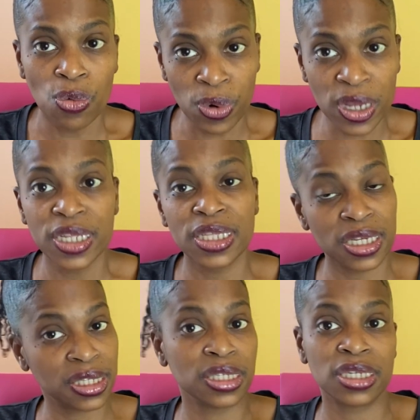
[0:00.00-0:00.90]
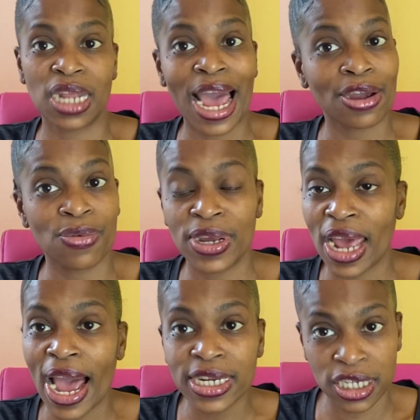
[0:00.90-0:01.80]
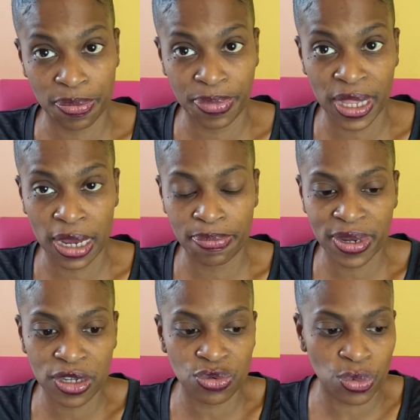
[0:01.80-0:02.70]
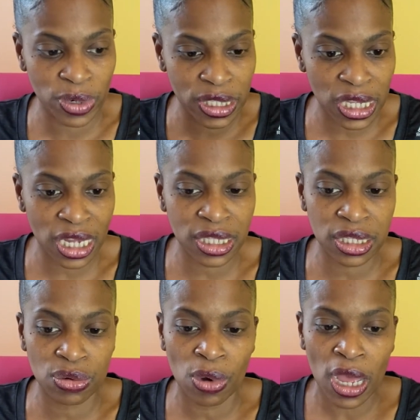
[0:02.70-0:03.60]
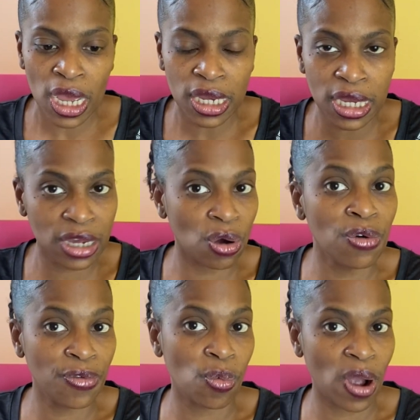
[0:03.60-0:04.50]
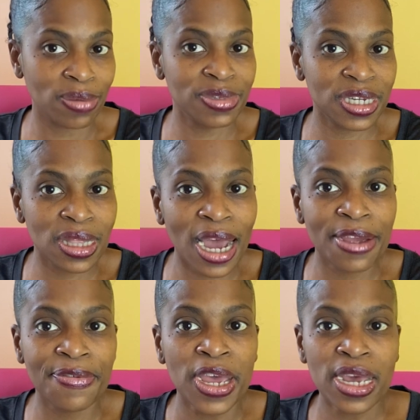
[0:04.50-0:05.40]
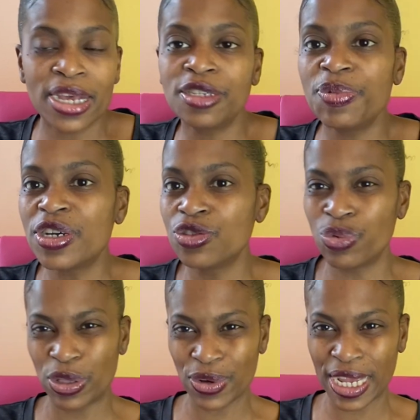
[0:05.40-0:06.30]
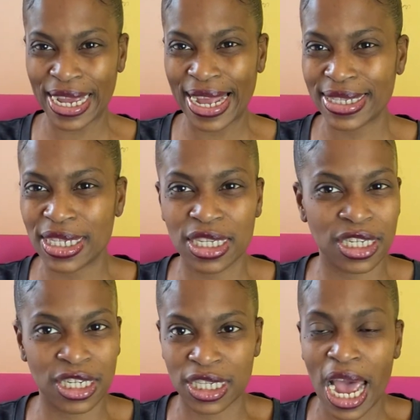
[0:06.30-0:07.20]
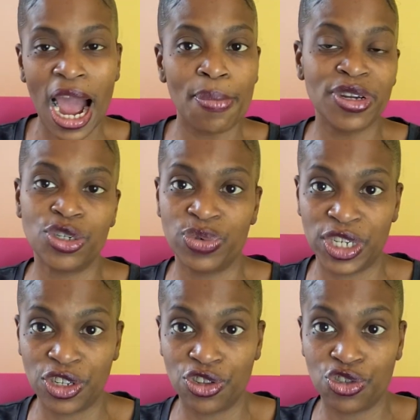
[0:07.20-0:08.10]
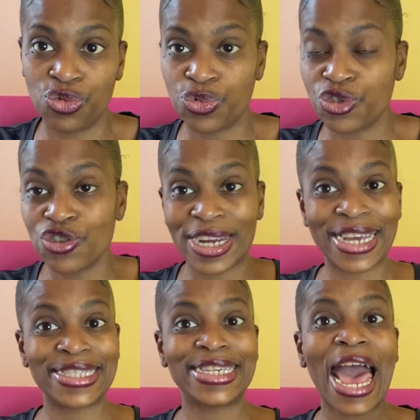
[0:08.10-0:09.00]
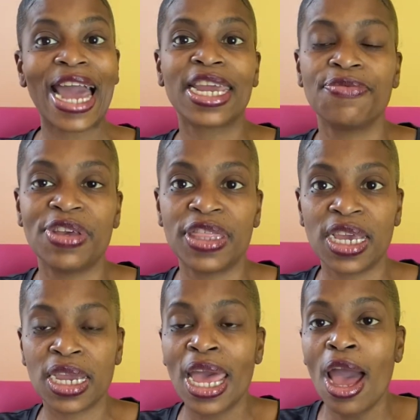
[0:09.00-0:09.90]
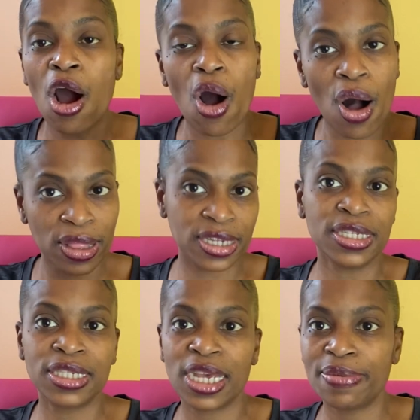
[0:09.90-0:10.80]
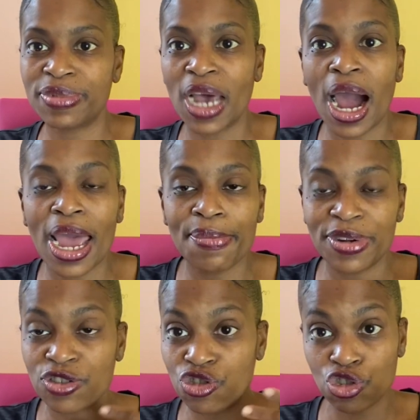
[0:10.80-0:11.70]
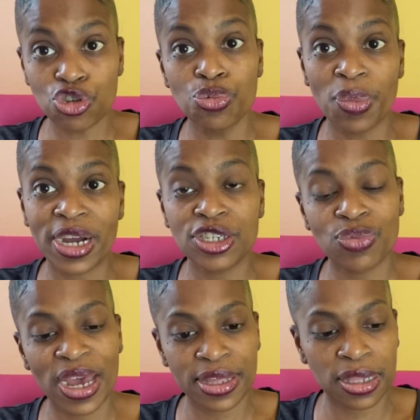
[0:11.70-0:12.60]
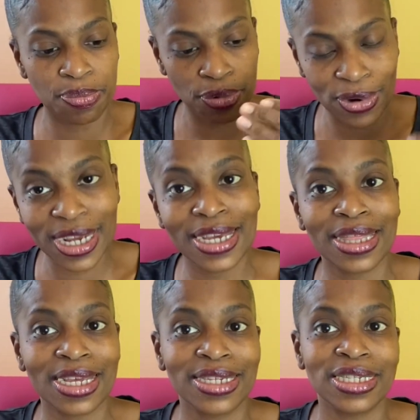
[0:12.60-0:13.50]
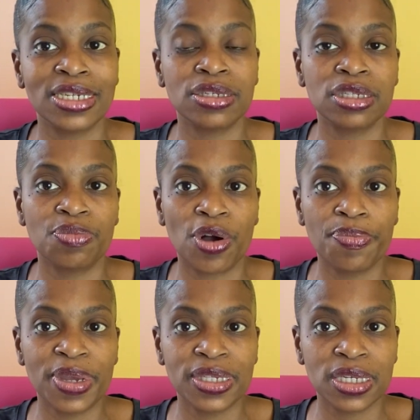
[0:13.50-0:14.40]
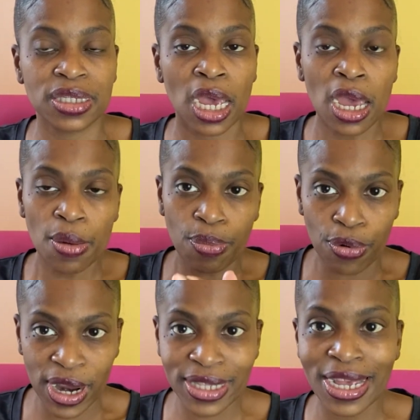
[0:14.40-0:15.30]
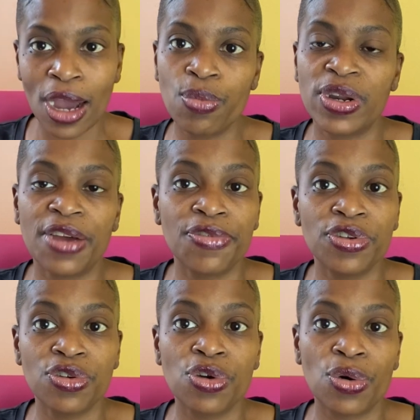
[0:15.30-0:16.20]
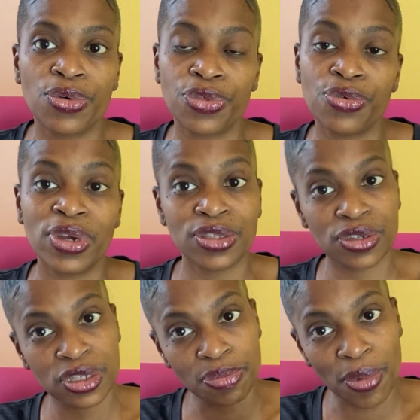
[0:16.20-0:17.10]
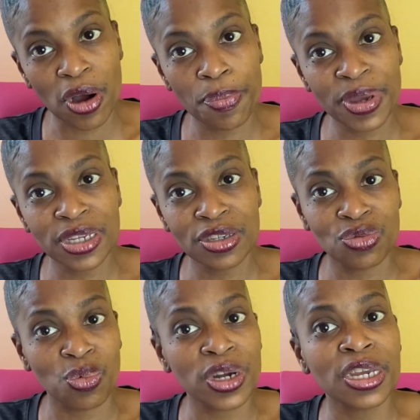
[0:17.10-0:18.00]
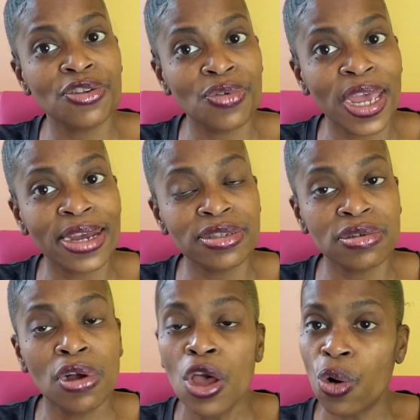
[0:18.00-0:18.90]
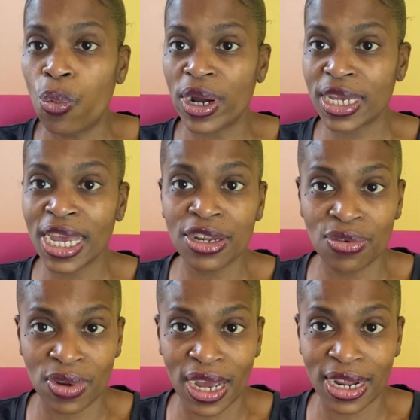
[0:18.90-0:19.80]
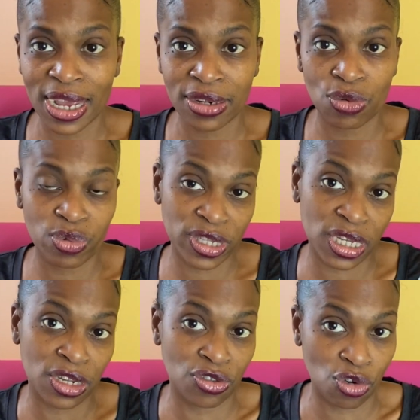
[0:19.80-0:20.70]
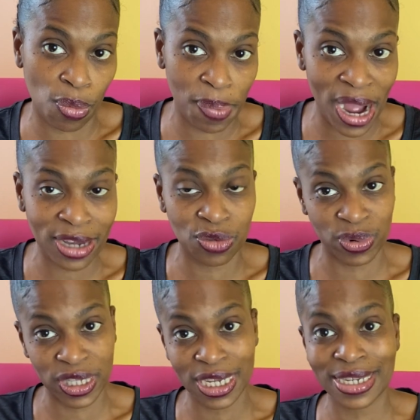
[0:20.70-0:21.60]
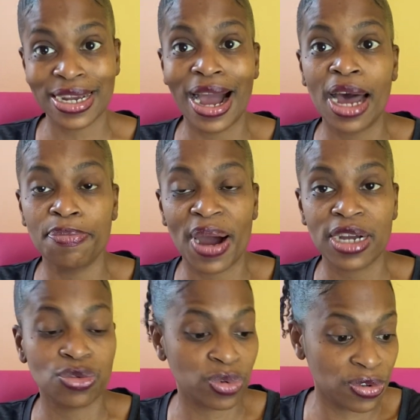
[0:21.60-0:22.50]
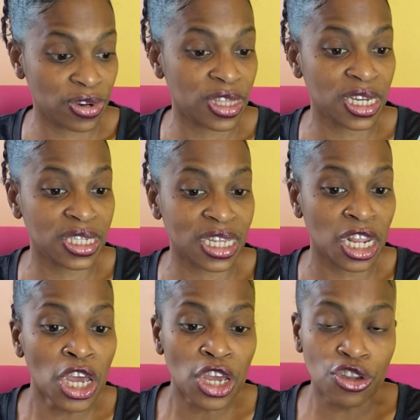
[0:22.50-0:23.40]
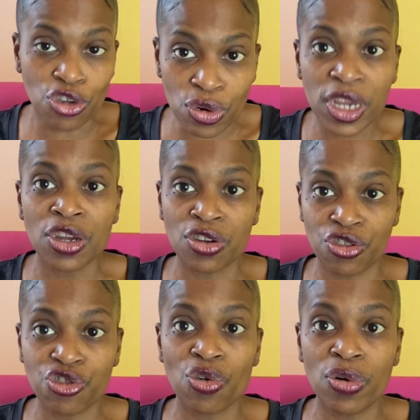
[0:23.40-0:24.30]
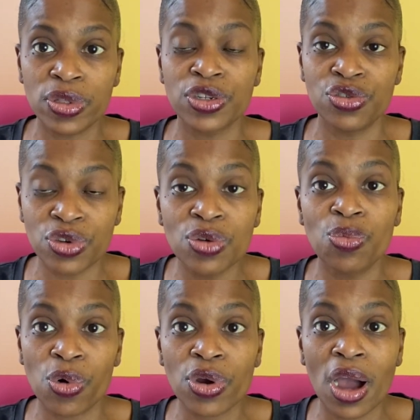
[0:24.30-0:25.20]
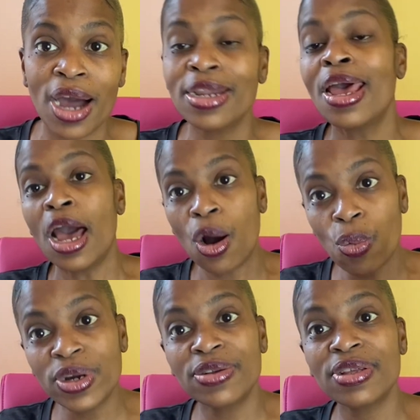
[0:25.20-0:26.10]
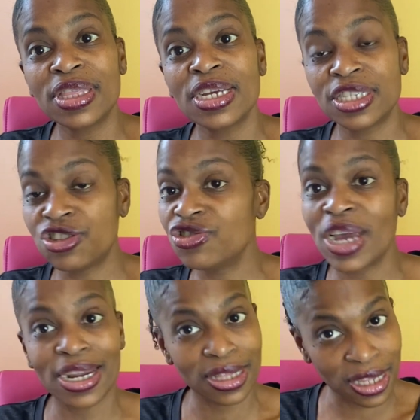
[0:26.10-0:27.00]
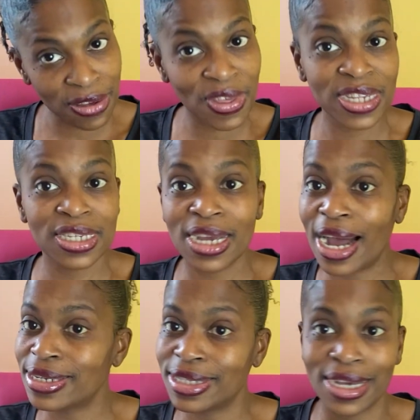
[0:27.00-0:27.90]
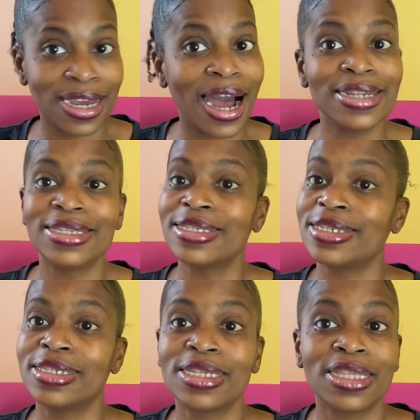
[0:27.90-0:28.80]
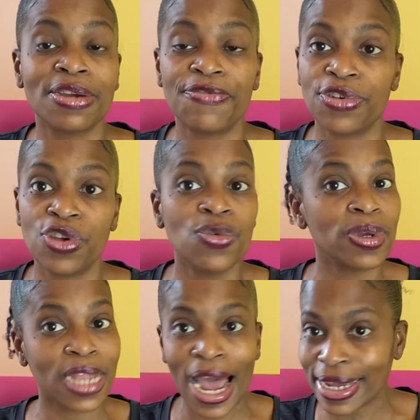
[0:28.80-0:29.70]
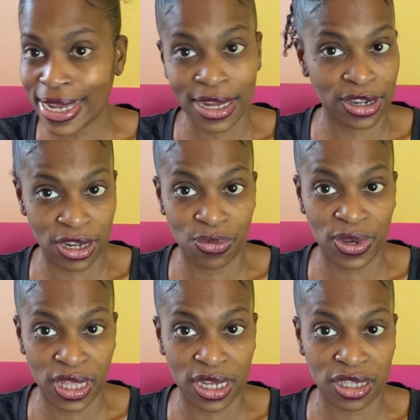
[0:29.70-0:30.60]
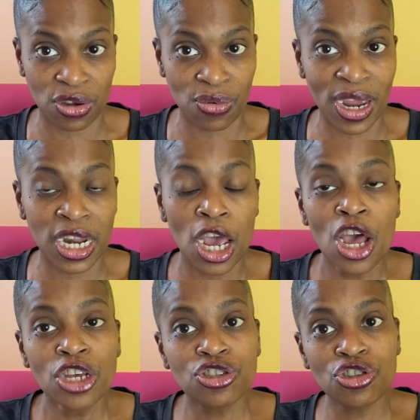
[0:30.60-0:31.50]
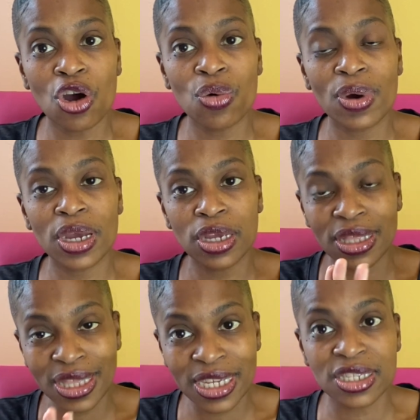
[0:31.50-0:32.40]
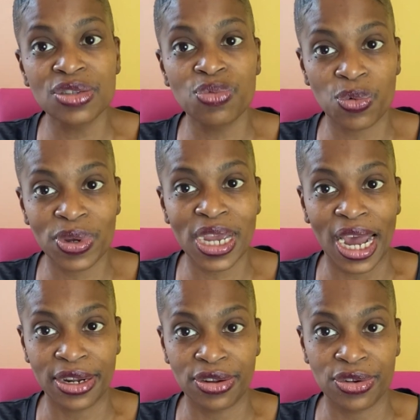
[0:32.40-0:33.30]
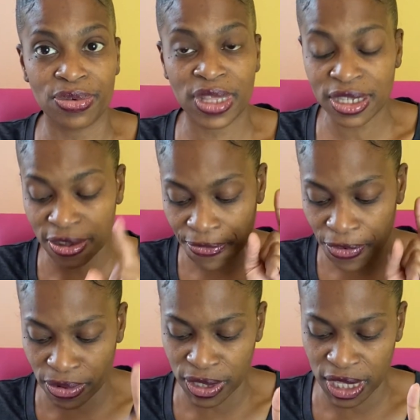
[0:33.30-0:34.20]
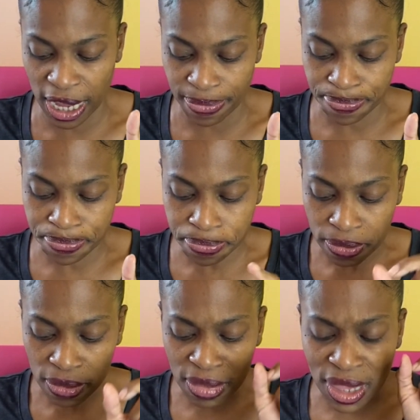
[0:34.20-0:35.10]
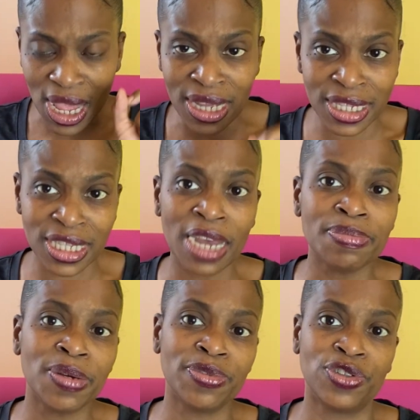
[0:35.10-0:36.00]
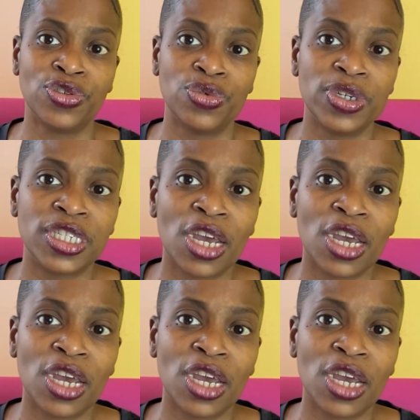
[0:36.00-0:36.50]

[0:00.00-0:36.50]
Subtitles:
really, this is a great action plan, because when we tend to get overwhelmed in life is because we're looking at just how much we need to do and we're trying to attack everything all at the same time, and it's too much, rather than breaking things into small pieces. Break down whatever you're going through into small pieces. What can you handle? What can you not handle? What's in your box? What's in the God box? What are the things that you can control and you can work on? And what are the things that you got to leave that to God and say, God, this is the thing for you. I can't deal with this. All right. So this is what we got to do. That's the first step. And step number 2 is